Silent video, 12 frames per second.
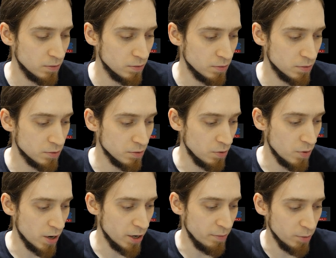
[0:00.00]

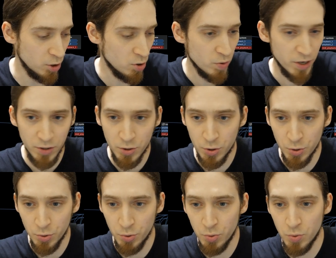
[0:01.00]
So I am going
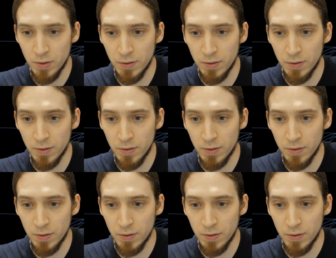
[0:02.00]
to